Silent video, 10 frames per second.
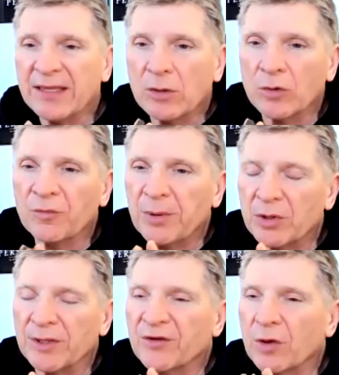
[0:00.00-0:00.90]
think those
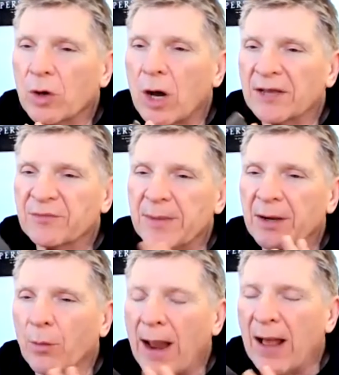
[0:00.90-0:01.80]
buildings will cost me
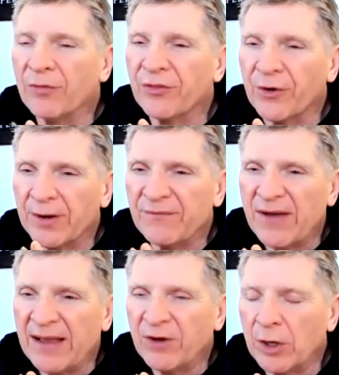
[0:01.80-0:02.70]
around
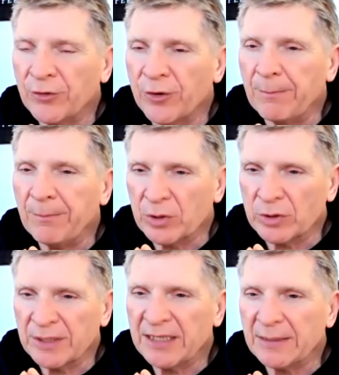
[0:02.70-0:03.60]
3,500 a
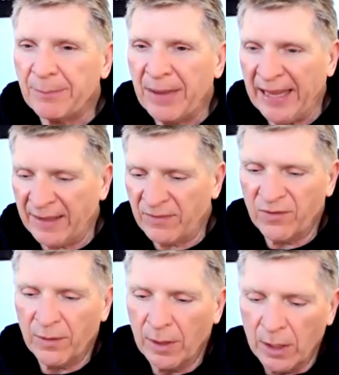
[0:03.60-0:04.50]
building to paint.
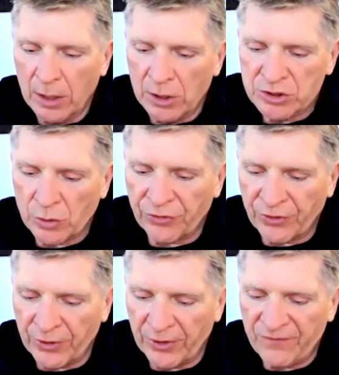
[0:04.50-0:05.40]
So
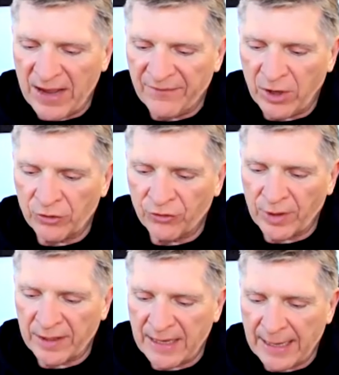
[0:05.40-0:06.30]

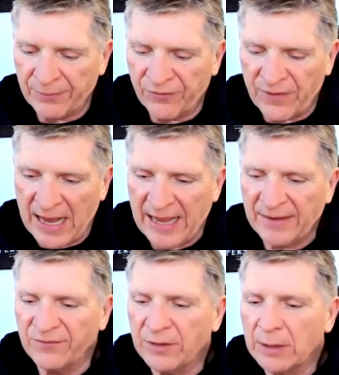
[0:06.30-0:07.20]
3,500 times 5.